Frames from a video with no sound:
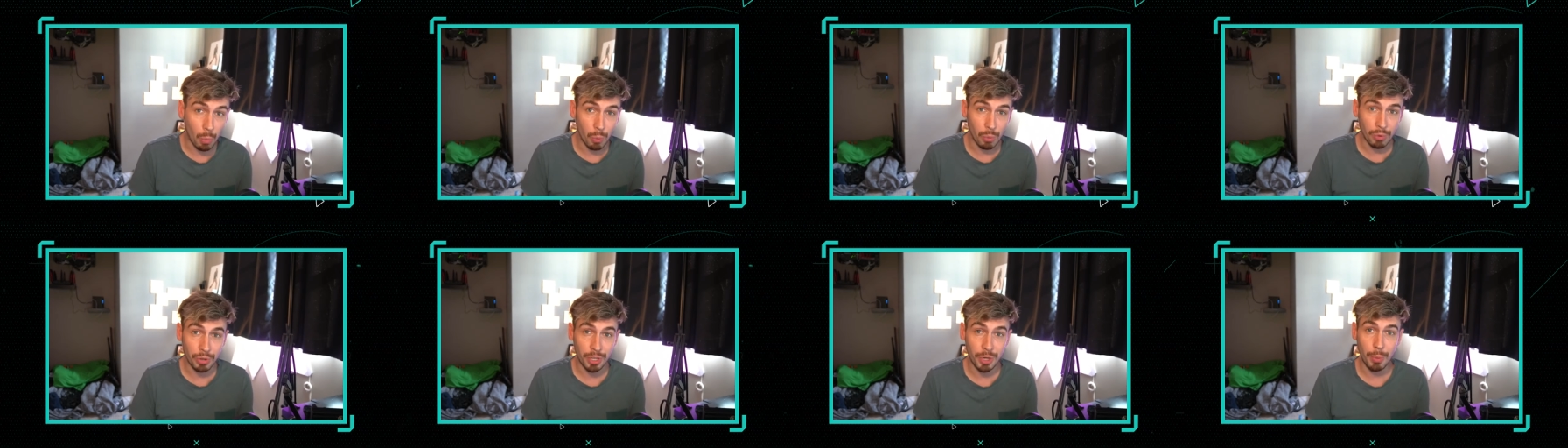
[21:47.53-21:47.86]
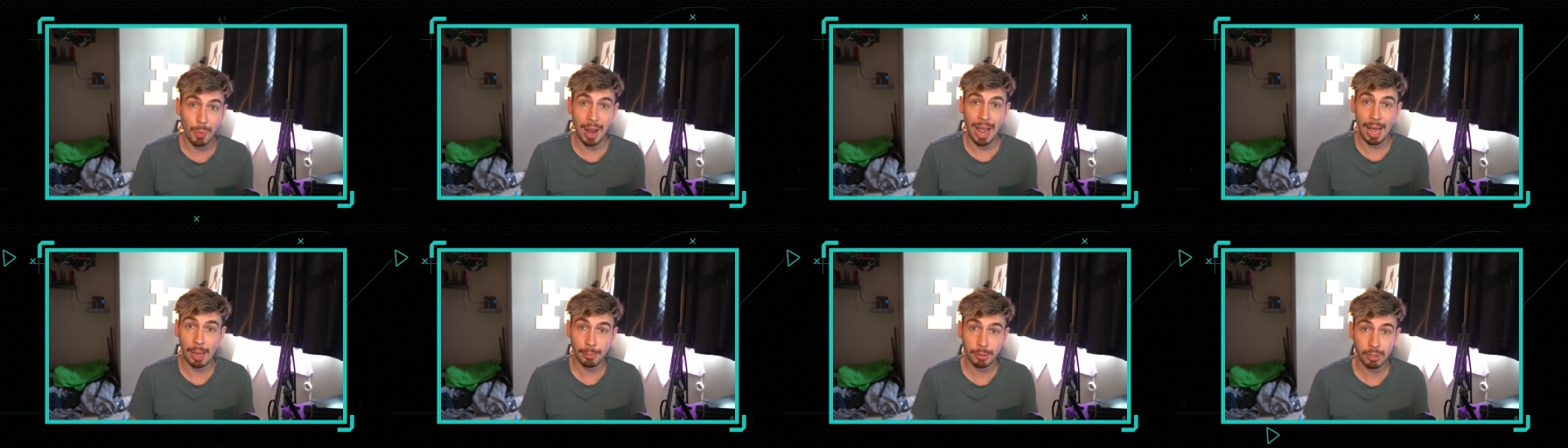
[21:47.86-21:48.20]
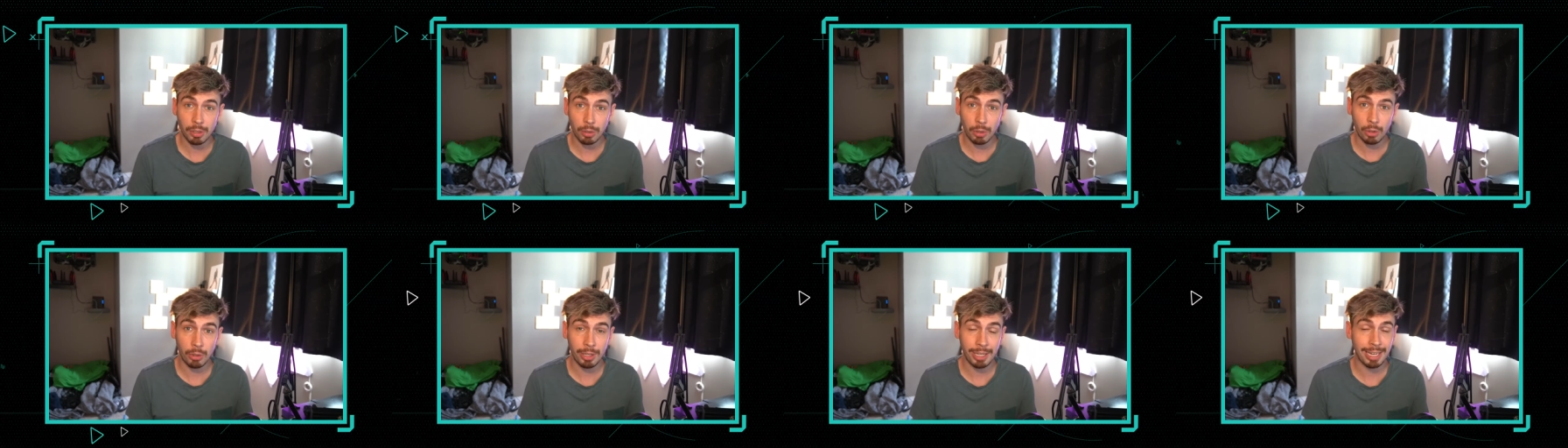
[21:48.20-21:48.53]
you
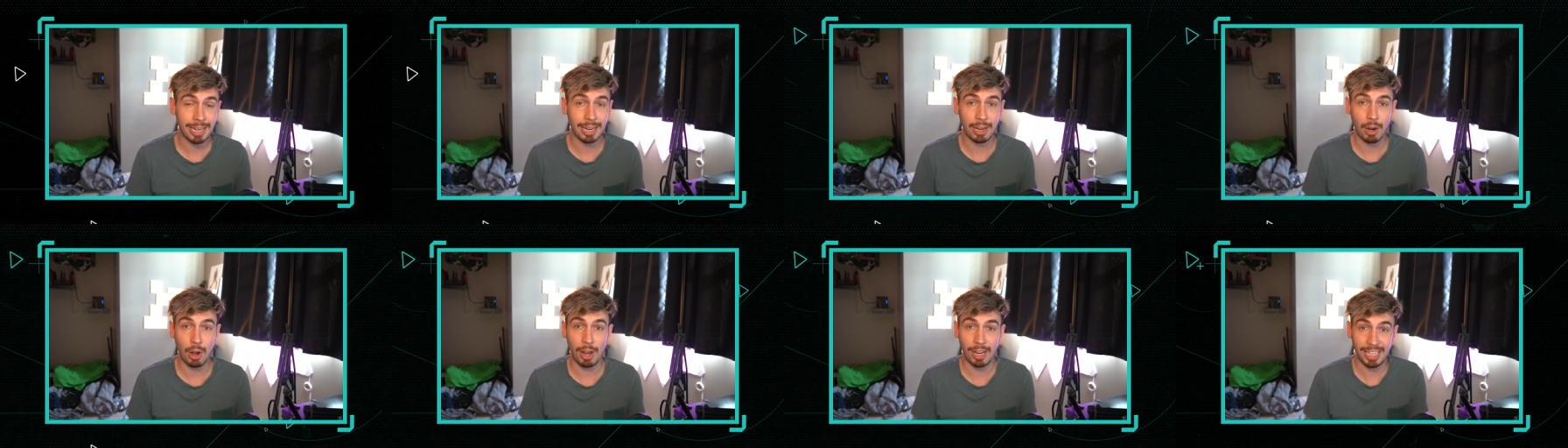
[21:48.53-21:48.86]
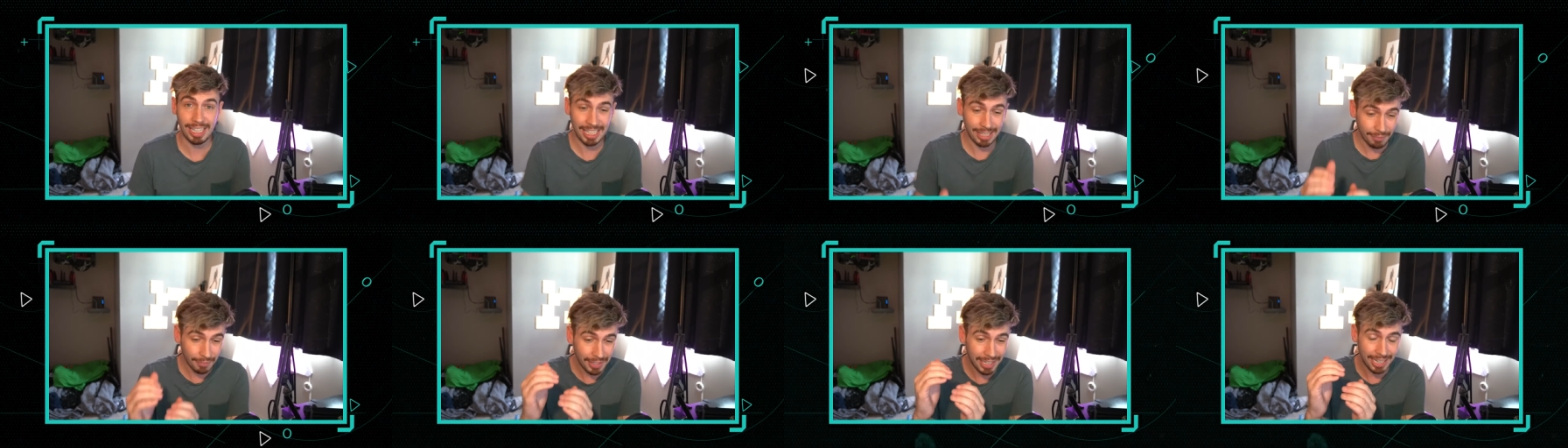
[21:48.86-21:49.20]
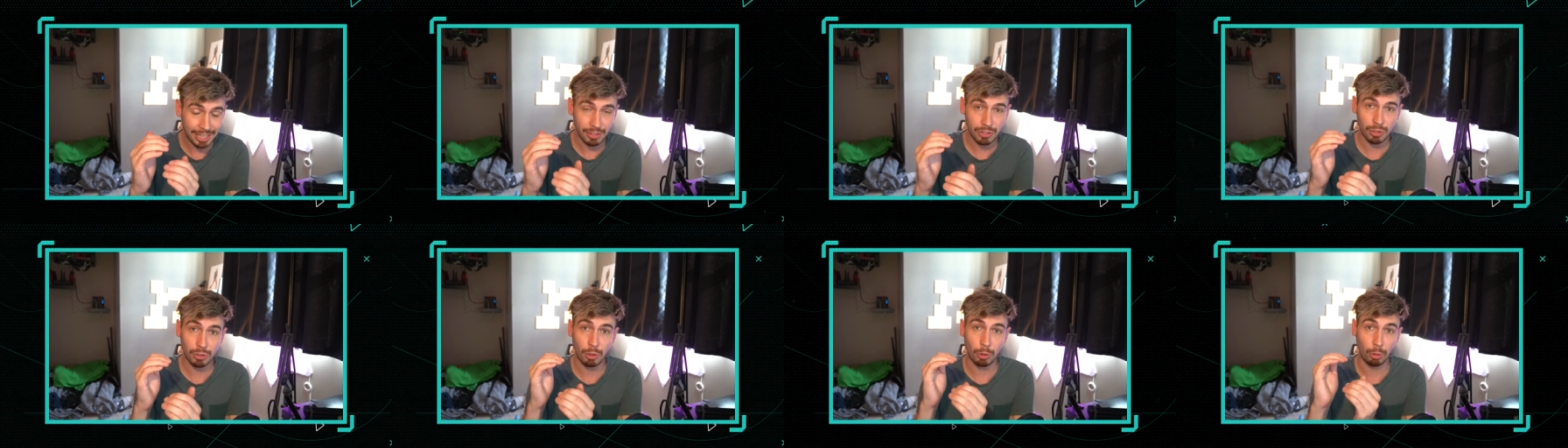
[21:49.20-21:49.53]
absolutely cannot, even against
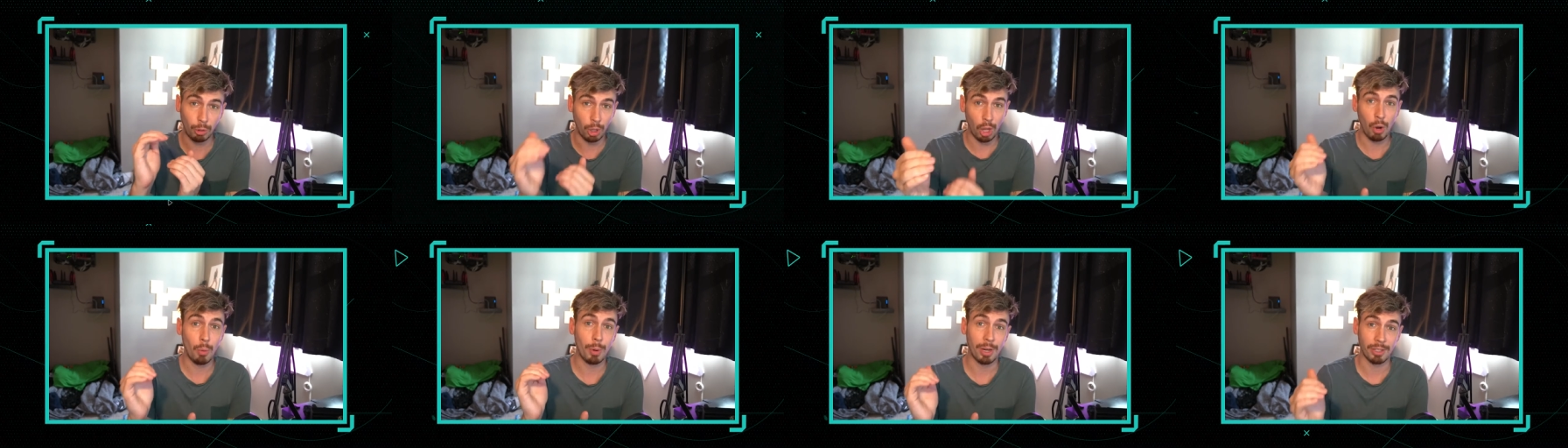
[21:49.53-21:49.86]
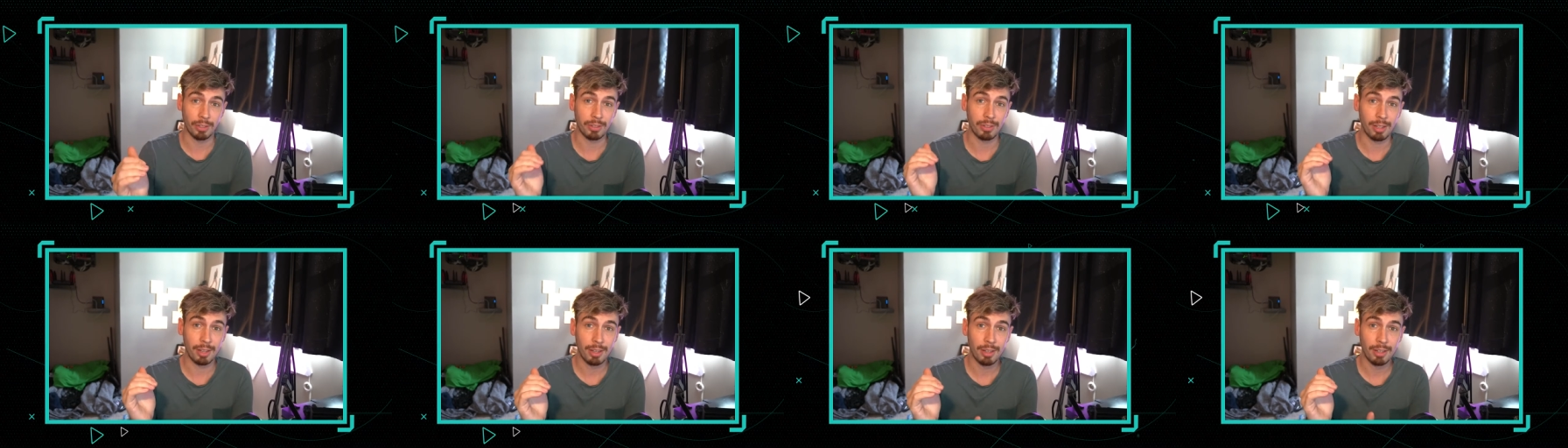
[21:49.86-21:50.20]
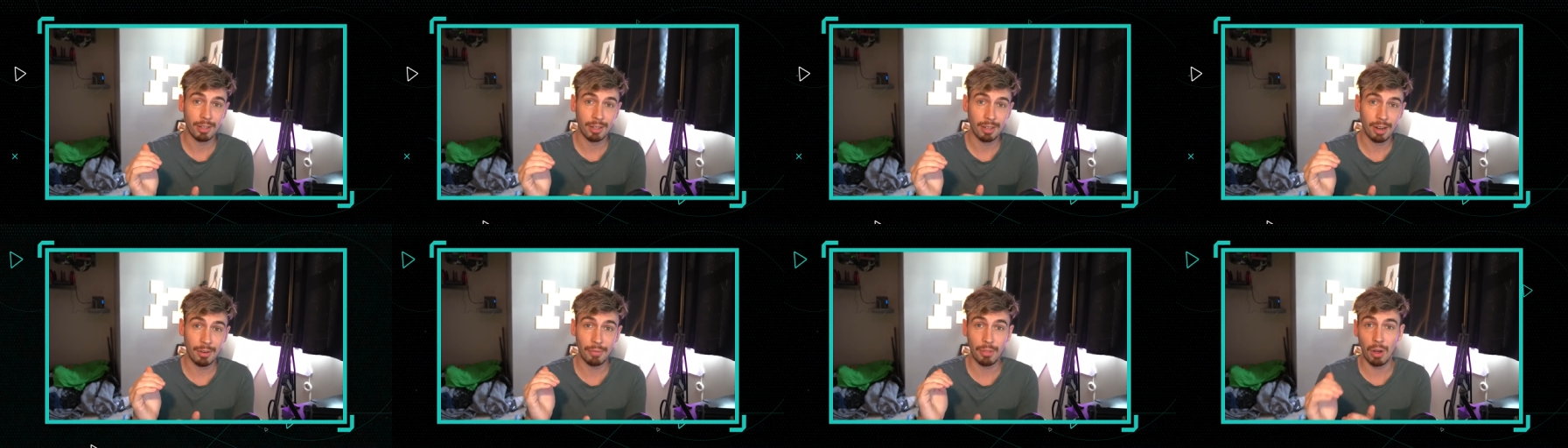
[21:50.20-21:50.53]
the lowest
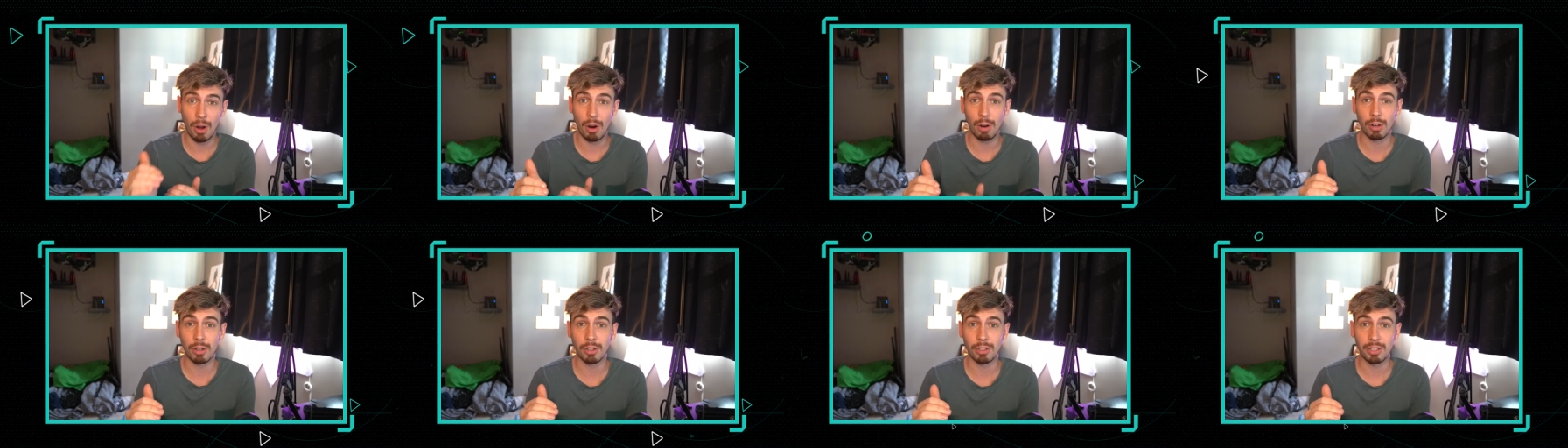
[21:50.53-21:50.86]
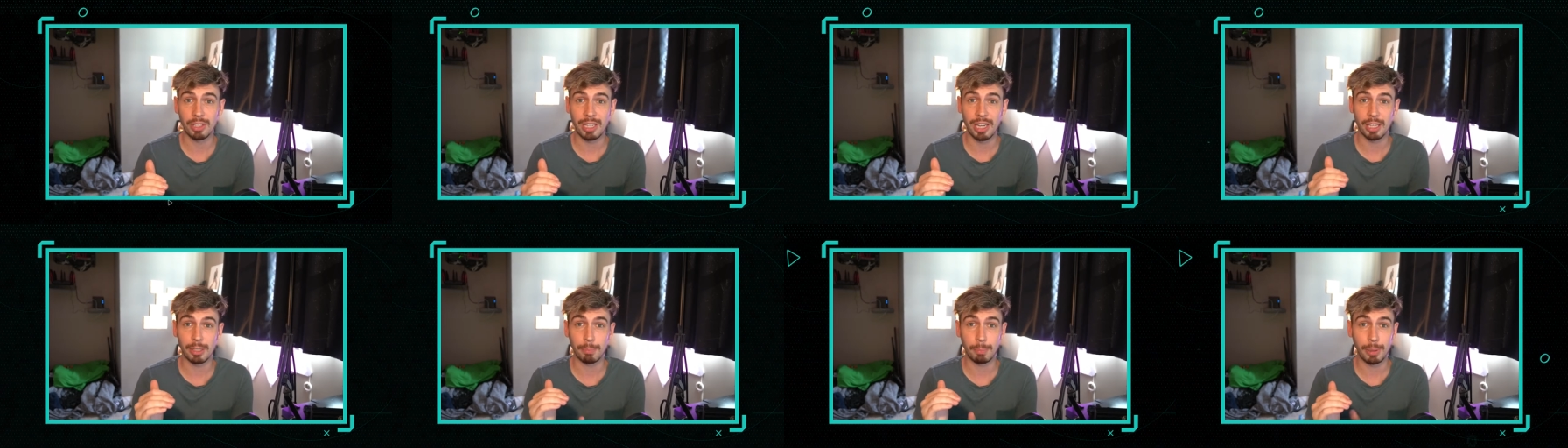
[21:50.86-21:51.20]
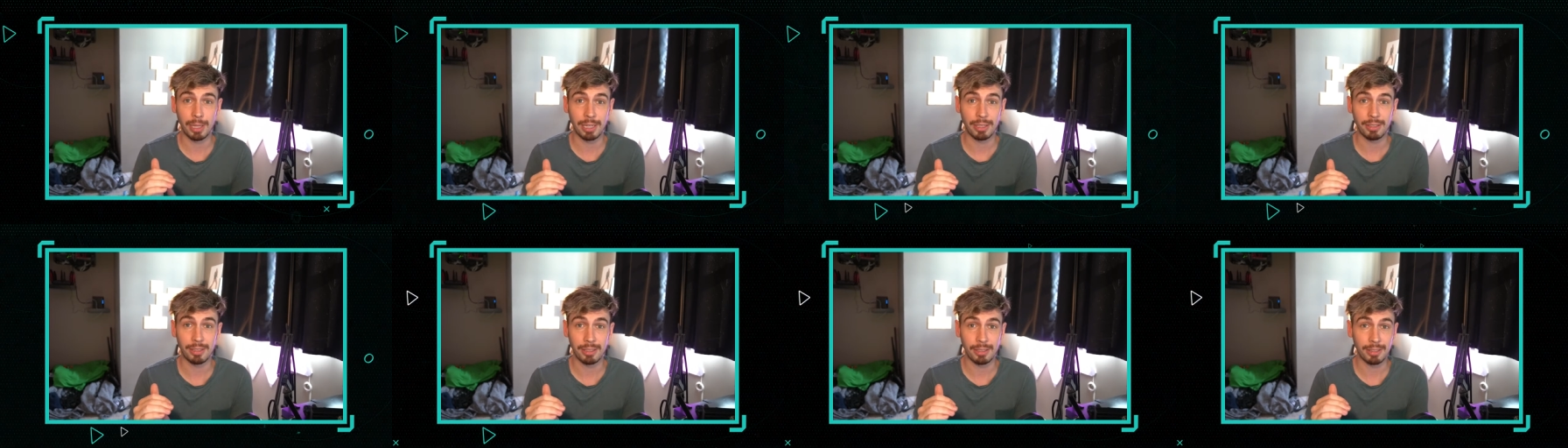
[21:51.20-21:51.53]
of the RLCS
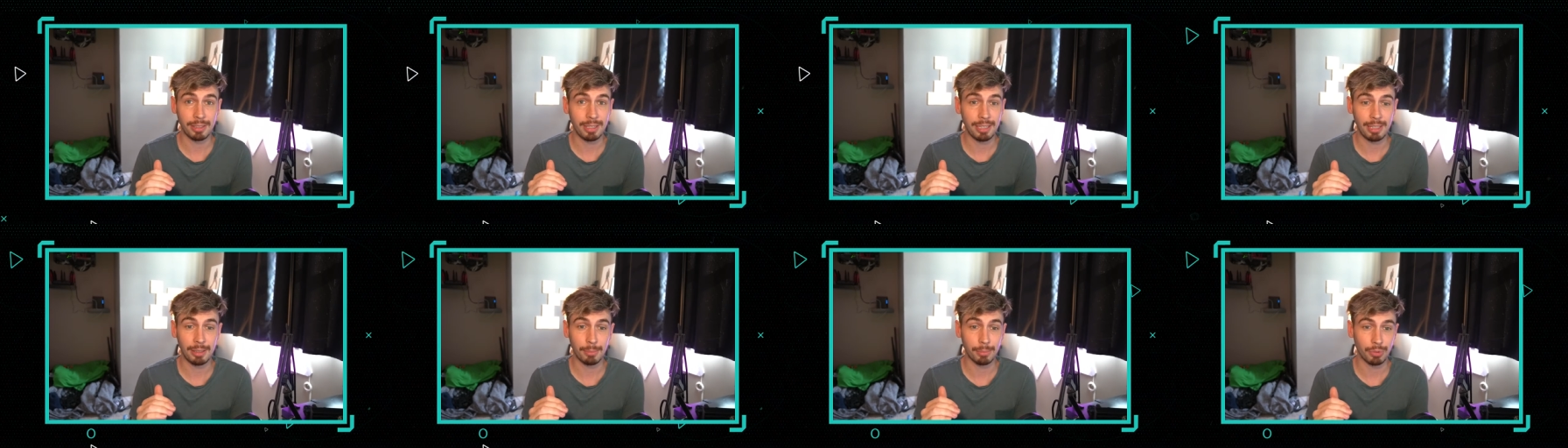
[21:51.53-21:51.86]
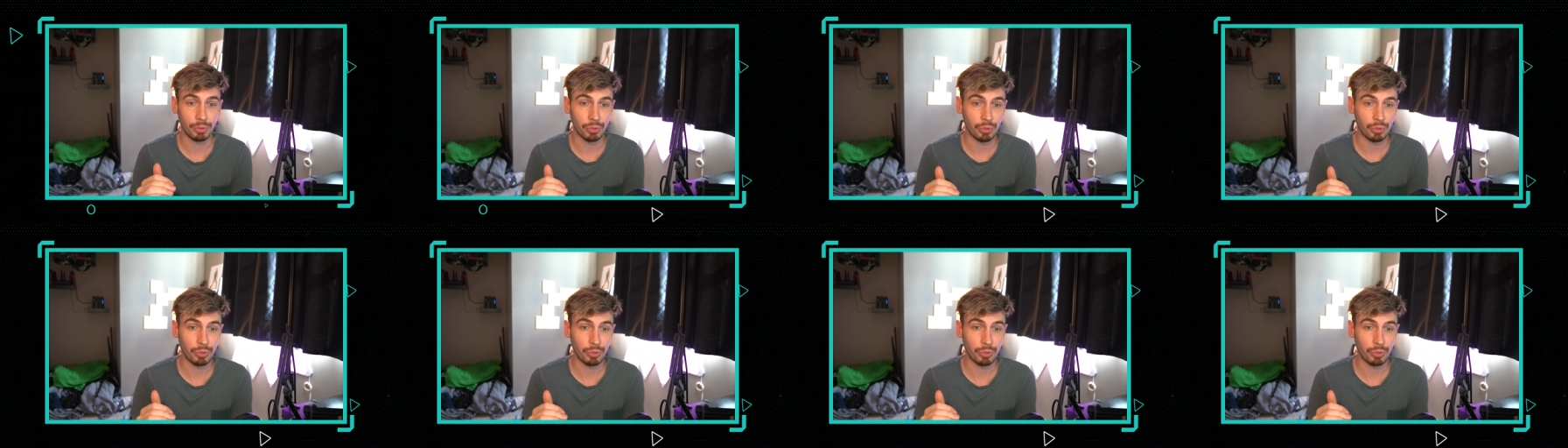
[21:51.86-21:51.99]
placing teams.